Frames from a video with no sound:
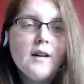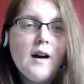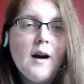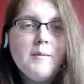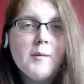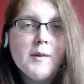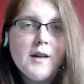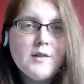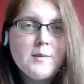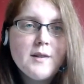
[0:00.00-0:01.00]
not
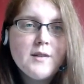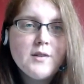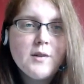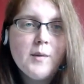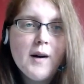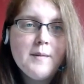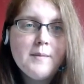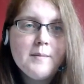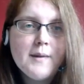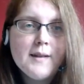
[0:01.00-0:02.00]
100% sure why,
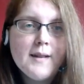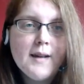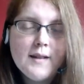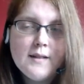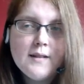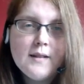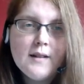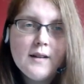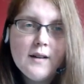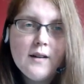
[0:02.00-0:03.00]
but then
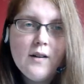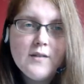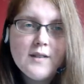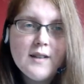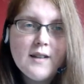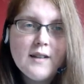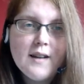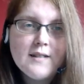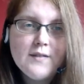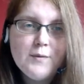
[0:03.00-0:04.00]
obviously the
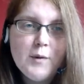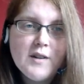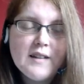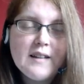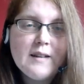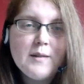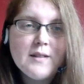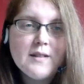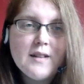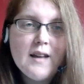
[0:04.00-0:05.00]
next product I kitted
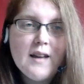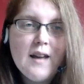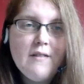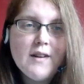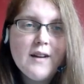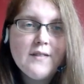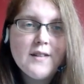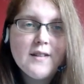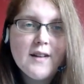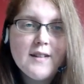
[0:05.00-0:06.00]
was Heaven and Earth
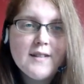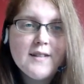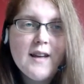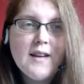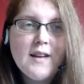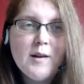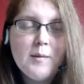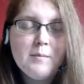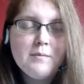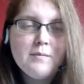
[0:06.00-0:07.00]
designs, and they are
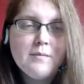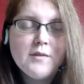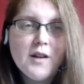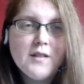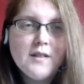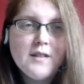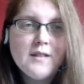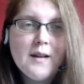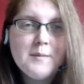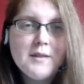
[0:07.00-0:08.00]
charted in
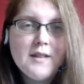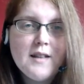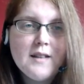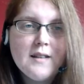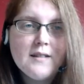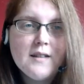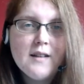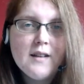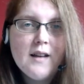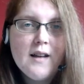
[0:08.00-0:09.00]
DMCs,
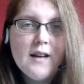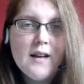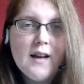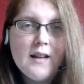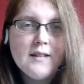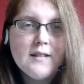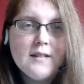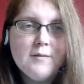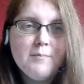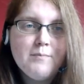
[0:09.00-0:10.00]
and
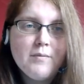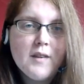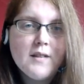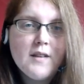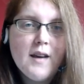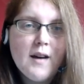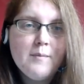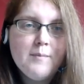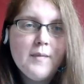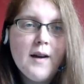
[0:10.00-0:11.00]
so yeah.
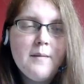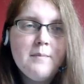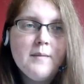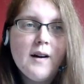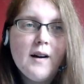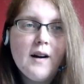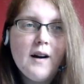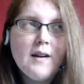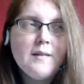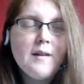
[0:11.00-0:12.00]

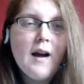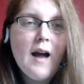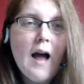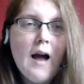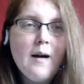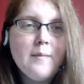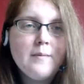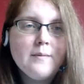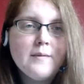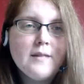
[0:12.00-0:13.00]
I
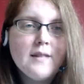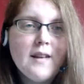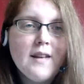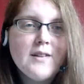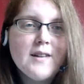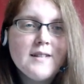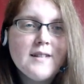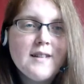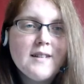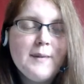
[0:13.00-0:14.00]
am
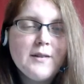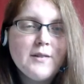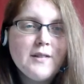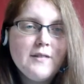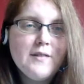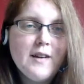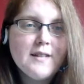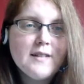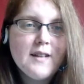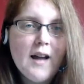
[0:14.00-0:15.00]
interested in specialty
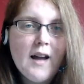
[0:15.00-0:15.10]
threads,